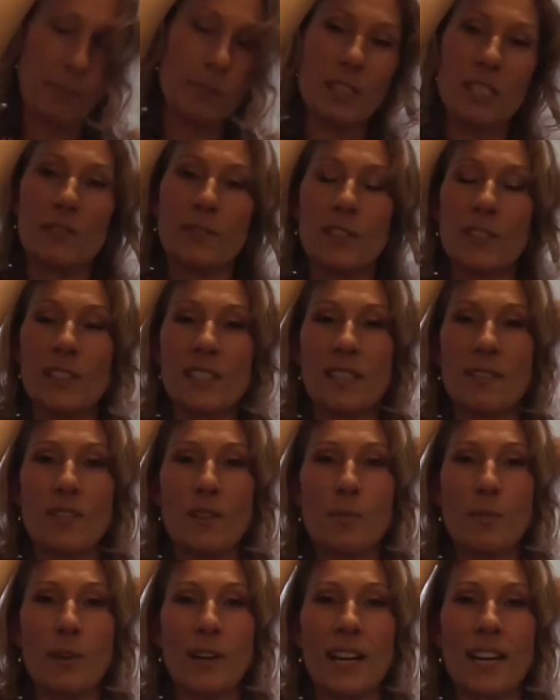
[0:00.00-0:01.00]
hemispheres of
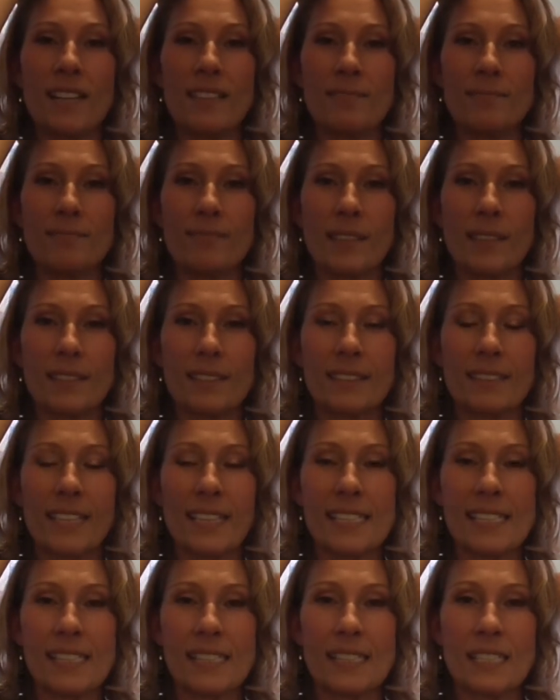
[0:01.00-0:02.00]
the brain.
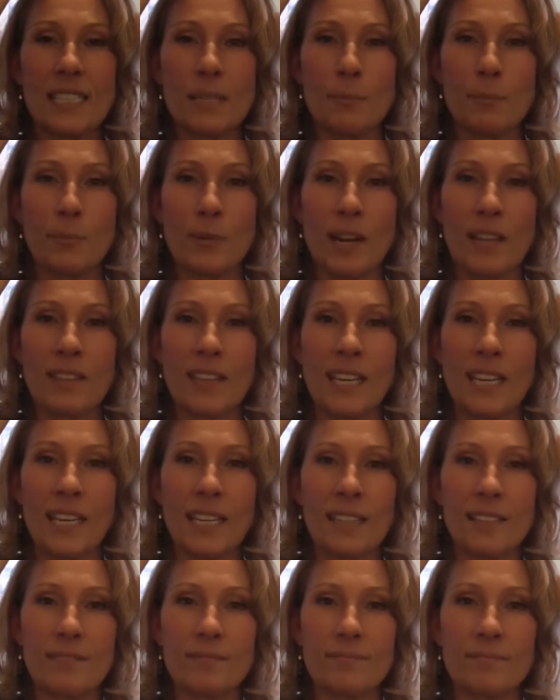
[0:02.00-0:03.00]
Nice deep breath
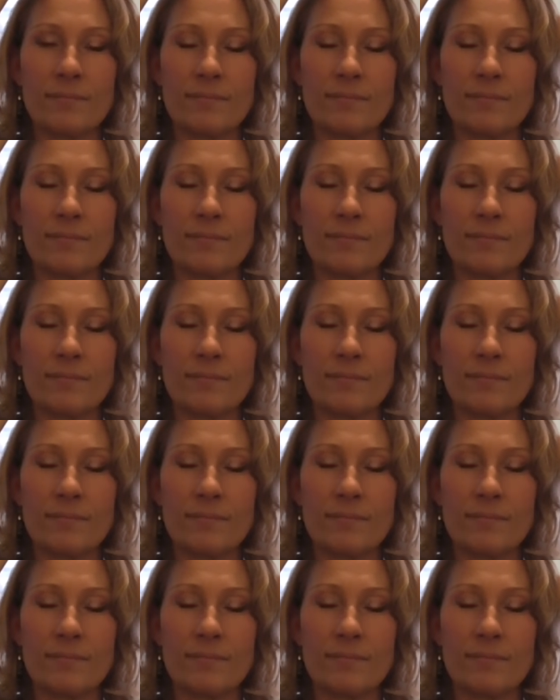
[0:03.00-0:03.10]
in